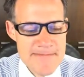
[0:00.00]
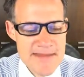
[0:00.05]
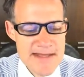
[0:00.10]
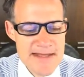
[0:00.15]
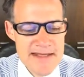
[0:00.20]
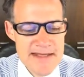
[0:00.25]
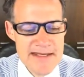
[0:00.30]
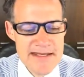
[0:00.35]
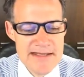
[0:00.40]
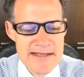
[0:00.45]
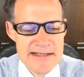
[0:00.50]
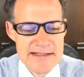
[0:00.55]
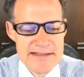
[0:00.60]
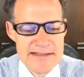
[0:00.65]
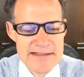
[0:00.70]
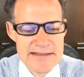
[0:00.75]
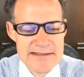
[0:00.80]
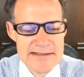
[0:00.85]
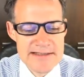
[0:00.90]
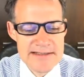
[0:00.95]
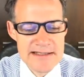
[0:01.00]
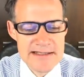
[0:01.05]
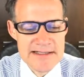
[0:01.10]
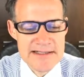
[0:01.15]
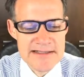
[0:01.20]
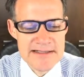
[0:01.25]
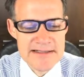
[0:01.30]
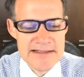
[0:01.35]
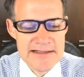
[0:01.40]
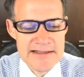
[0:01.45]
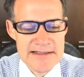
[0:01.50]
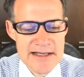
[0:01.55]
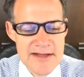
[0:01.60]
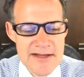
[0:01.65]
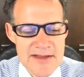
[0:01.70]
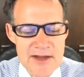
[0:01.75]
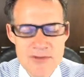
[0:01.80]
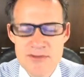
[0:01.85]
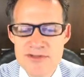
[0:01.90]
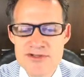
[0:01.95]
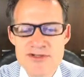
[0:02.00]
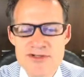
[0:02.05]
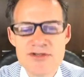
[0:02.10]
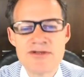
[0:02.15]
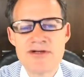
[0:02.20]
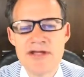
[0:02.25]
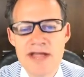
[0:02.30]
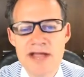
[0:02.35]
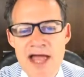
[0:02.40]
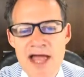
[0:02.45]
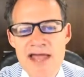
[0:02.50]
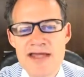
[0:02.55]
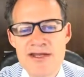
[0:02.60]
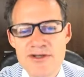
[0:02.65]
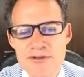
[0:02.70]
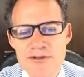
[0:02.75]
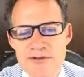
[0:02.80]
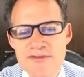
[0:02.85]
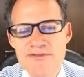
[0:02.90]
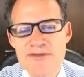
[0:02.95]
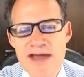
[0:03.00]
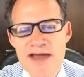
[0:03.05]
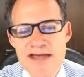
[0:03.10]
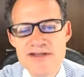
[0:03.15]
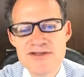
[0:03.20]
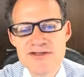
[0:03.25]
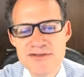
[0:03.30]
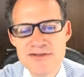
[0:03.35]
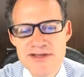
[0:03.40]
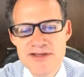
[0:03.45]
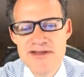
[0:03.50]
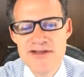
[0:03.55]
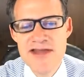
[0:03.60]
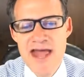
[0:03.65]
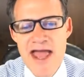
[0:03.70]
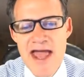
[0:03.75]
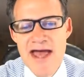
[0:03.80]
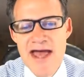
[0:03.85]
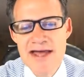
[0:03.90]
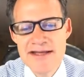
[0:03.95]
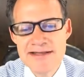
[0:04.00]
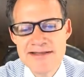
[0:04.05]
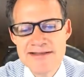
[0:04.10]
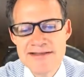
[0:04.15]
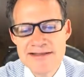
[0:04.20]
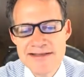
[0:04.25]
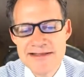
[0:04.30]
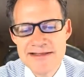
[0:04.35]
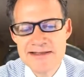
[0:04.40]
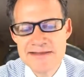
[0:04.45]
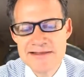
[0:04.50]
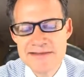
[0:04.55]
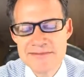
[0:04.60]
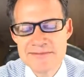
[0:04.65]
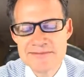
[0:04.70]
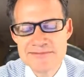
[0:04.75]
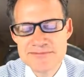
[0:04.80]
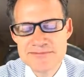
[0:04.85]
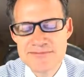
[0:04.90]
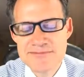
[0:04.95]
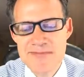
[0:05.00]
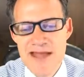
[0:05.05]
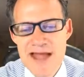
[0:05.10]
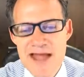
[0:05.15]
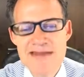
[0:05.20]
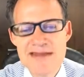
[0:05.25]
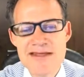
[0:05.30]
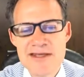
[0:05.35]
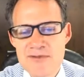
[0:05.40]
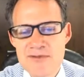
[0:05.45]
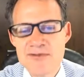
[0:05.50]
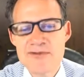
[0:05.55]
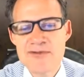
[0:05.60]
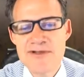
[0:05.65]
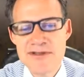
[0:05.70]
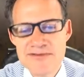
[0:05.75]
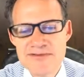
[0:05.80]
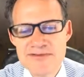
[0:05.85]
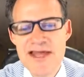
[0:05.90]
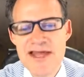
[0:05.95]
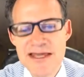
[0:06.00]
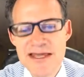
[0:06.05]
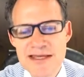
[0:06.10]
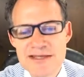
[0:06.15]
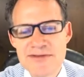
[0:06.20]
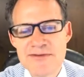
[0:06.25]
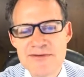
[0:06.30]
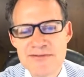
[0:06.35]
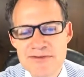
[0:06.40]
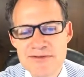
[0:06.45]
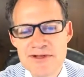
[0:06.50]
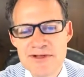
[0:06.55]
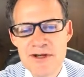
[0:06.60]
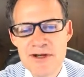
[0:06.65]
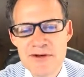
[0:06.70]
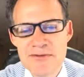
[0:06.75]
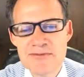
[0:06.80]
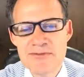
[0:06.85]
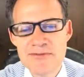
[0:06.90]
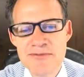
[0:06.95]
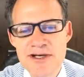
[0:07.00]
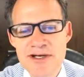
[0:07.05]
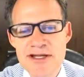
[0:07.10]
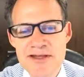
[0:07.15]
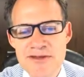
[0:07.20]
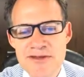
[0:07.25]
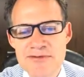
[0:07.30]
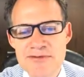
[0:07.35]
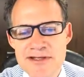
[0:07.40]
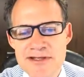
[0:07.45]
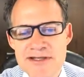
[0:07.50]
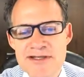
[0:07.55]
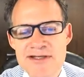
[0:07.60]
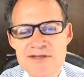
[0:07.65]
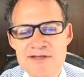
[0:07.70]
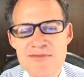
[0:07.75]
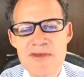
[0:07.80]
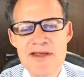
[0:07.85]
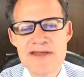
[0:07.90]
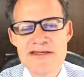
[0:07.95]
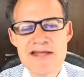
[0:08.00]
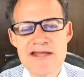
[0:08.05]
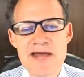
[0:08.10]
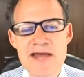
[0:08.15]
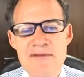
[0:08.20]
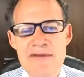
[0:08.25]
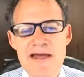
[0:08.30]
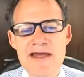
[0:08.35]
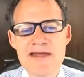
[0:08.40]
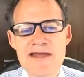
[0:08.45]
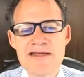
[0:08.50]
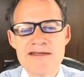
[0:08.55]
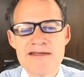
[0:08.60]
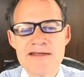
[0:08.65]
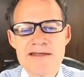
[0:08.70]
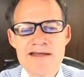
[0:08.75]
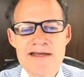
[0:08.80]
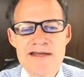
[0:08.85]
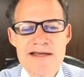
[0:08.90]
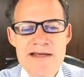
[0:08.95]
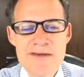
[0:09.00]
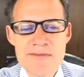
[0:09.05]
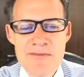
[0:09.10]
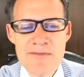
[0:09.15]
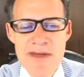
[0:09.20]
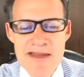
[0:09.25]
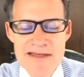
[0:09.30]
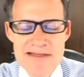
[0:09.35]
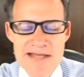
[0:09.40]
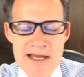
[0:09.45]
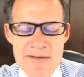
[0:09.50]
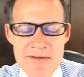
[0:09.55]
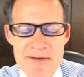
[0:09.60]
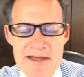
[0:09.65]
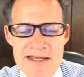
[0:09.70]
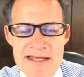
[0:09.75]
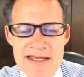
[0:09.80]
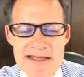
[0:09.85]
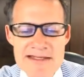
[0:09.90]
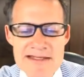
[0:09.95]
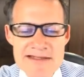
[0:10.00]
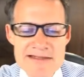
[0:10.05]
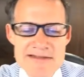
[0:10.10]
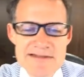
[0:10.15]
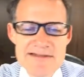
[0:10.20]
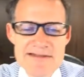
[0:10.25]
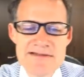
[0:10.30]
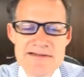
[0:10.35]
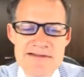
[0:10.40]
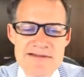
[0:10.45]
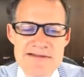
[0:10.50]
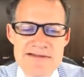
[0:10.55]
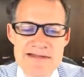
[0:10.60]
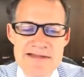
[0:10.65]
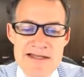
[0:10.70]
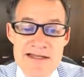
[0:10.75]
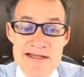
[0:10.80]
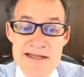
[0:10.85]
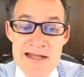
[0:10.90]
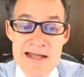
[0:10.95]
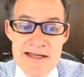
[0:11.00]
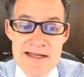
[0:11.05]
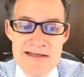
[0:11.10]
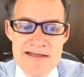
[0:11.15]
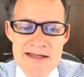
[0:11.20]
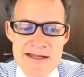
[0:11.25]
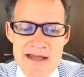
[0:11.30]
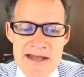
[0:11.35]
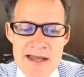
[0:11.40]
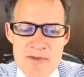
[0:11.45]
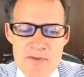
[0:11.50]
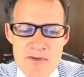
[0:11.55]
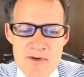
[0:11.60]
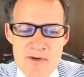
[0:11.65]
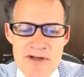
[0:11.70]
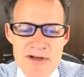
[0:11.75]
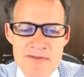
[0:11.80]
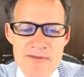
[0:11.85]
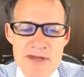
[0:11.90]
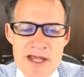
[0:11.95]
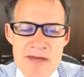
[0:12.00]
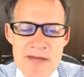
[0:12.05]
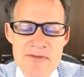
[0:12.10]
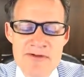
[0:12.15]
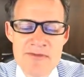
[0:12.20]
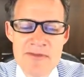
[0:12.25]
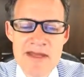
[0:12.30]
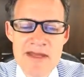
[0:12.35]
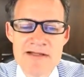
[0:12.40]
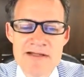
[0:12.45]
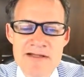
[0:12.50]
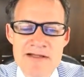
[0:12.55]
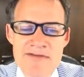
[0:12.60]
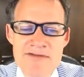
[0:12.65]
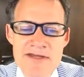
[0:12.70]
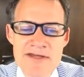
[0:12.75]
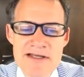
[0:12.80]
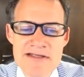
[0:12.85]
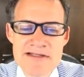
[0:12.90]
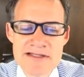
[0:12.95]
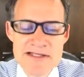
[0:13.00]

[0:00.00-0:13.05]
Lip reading: And I thought, well, certainly I can do it faster than that. I think it will have taken, really 3 years by the time I get to that point of being able to make a living as a